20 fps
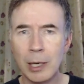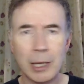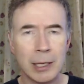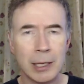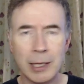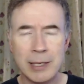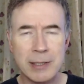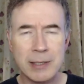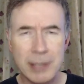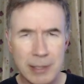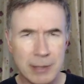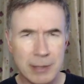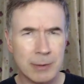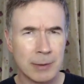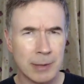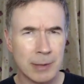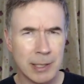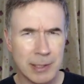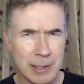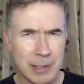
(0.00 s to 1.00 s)
is
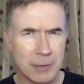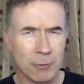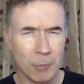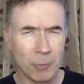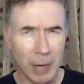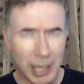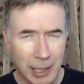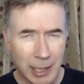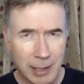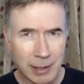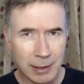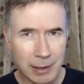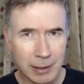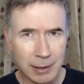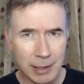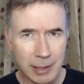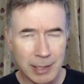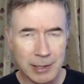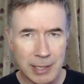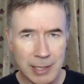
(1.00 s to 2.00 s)
this right?
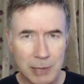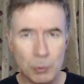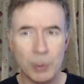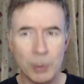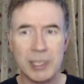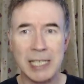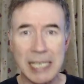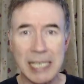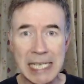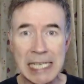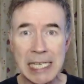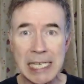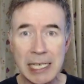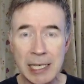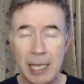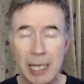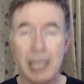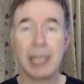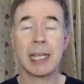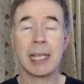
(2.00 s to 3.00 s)
Is this what's needed?
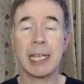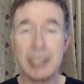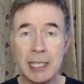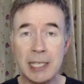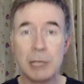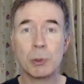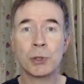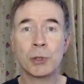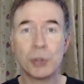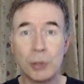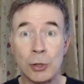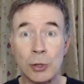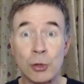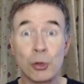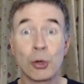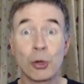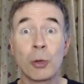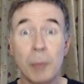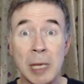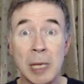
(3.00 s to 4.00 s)
Is this what's going to
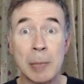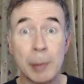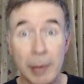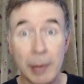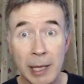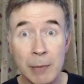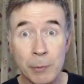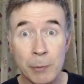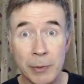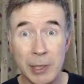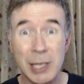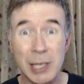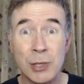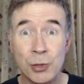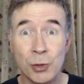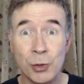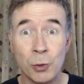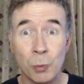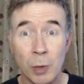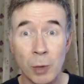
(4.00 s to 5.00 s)
draw people in with an
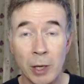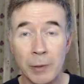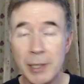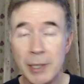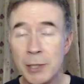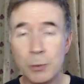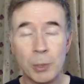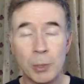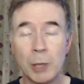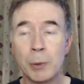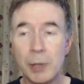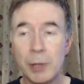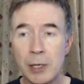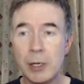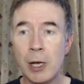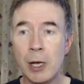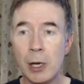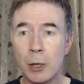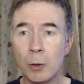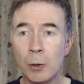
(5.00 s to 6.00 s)
issue one? That's what I want to
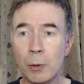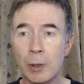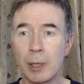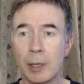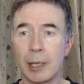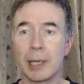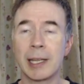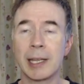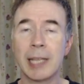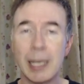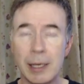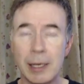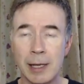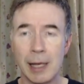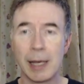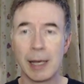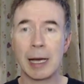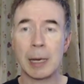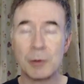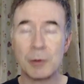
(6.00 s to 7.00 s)
know. And again,
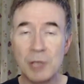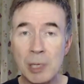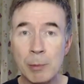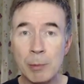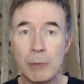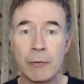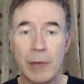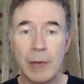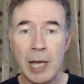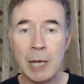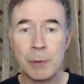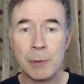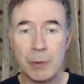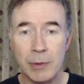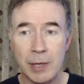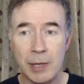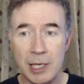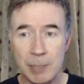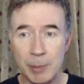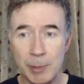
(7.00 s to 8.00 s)
I'm trying to be fair with
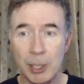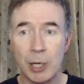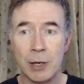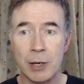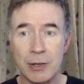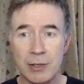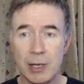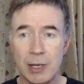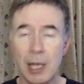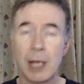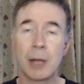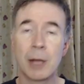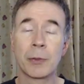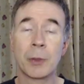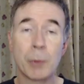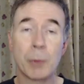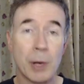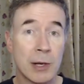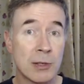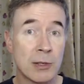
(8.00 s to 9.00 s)
this because
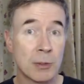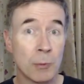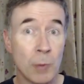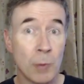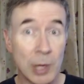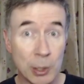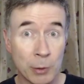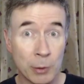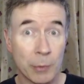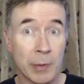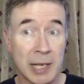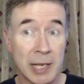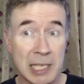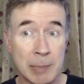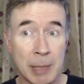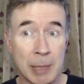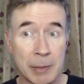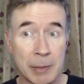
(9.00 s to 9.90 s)
there are some really good things about